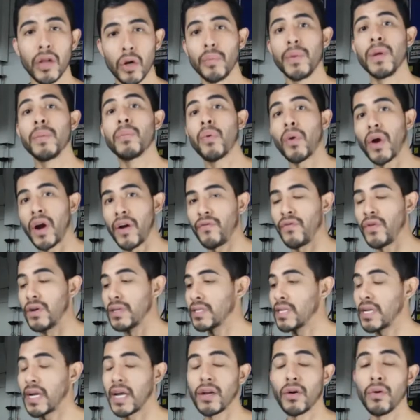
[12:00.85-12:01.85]
it'll be
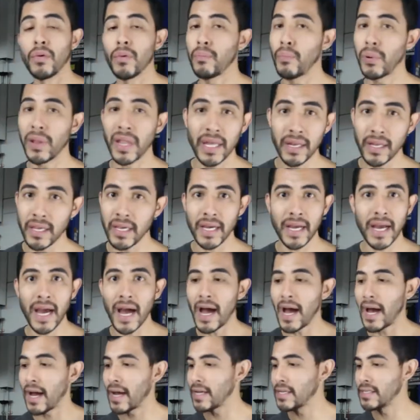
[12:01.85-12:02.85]
preference. And I know plenty of
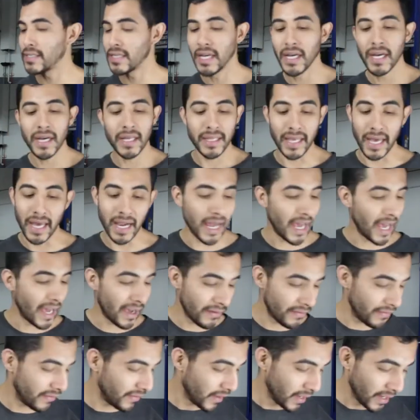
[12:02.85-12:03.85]
guys that
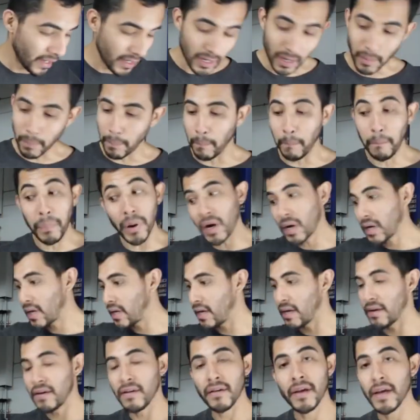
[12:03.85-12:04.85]
have a
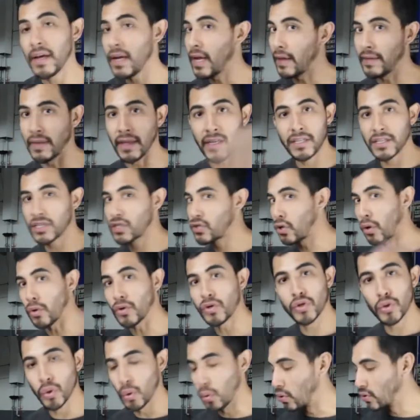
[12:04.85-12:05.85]
bucket and they just throw
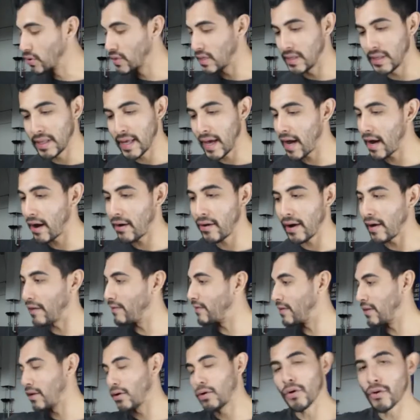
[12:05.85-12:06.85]
tools in there,
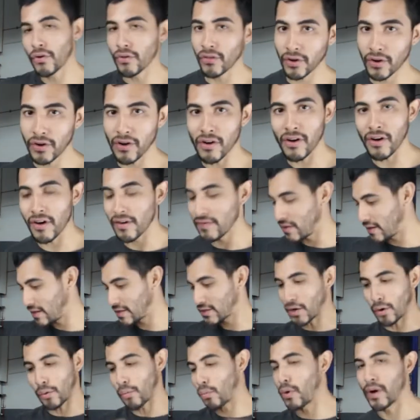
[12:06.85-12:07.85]
and then they go to the car and they
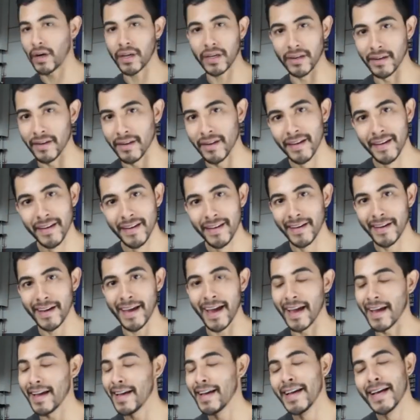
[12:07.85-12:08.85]
start working,
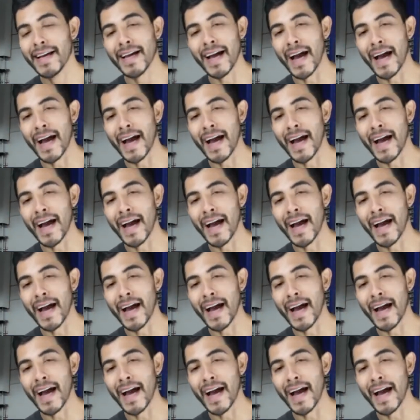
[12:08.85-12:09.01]
okay?